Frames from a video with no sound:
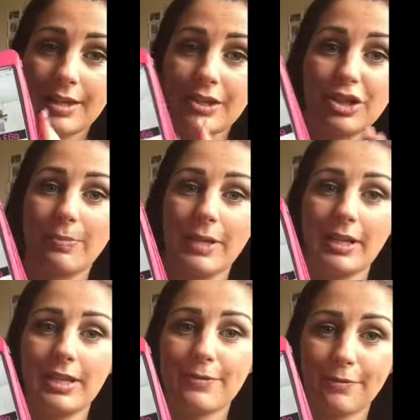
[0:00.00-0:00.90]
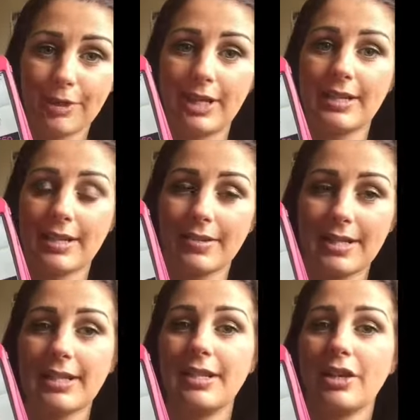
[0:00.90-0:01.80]
This shipping is free. So
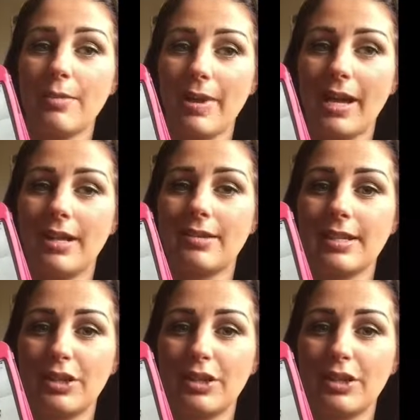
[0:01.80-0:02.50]
£69